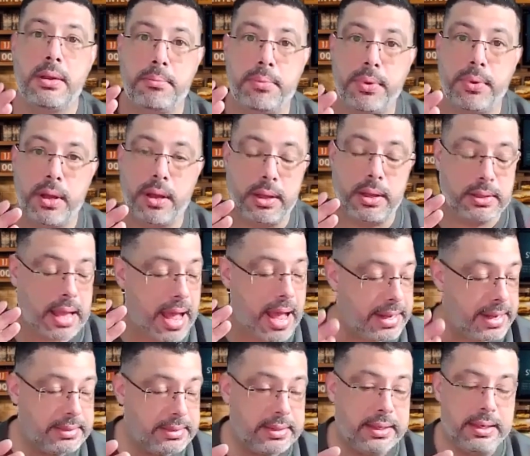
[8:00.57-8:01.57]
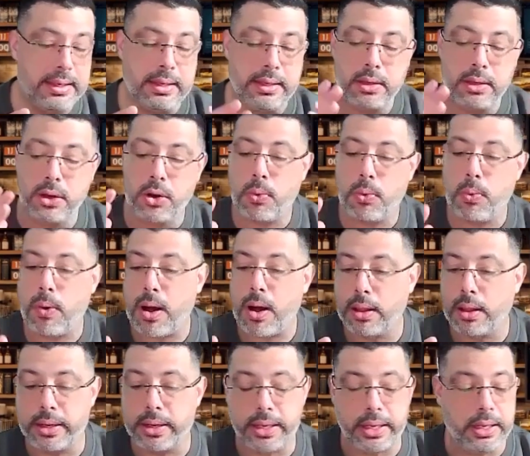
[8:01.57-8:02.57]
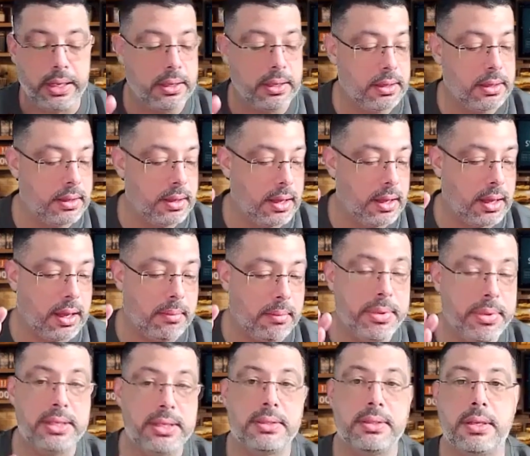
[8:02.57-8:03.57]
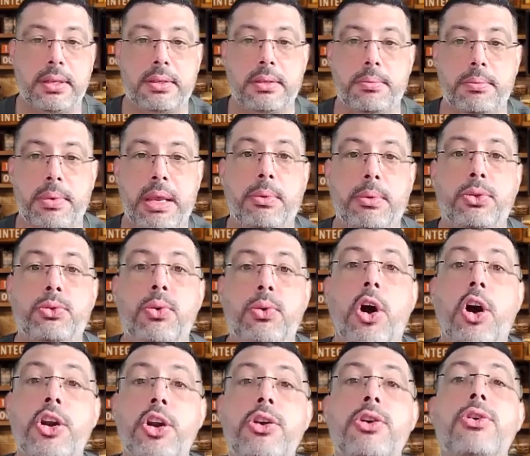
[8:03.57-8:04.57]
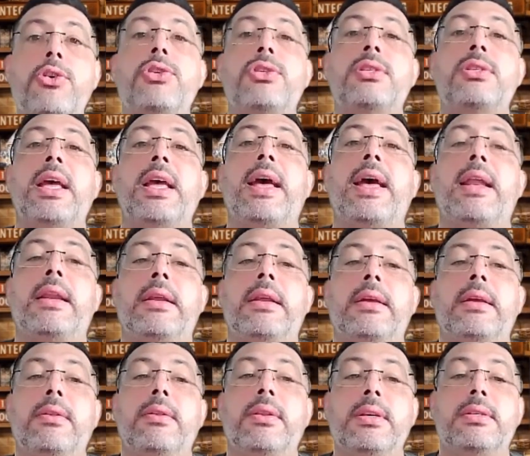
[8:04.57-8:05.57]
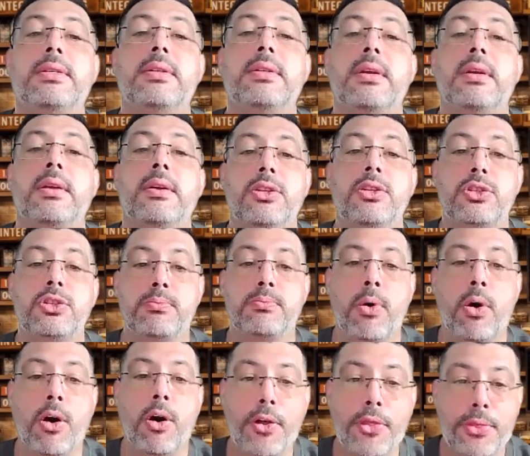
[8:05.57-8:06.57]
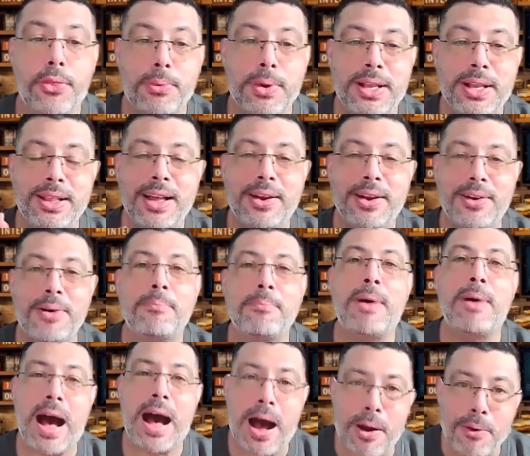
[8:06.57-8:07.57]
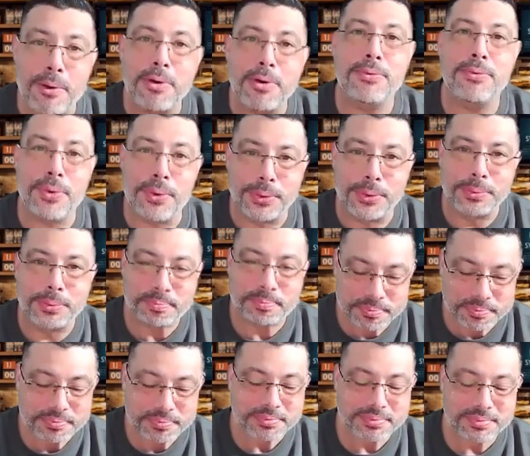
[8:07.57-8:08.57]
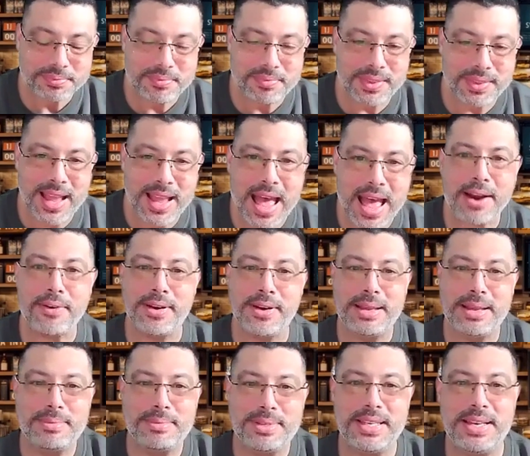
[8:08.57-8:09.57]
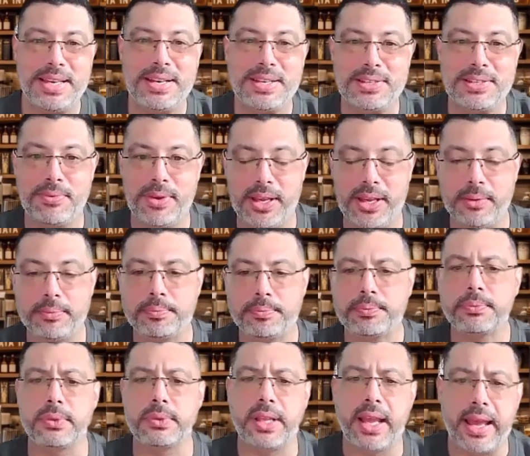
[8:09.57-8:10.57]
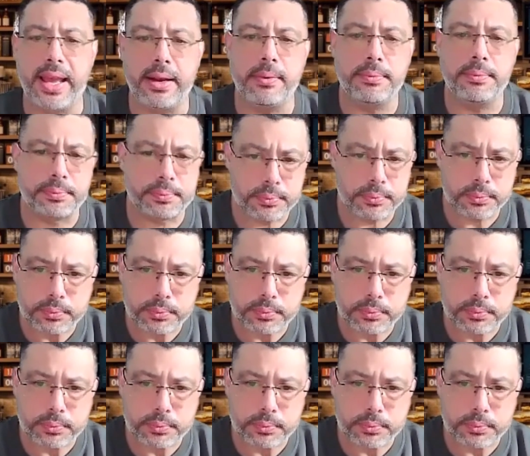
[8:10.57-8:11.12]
IT, quality, business, be able to understand this small three-letter powerful acronym CSV, then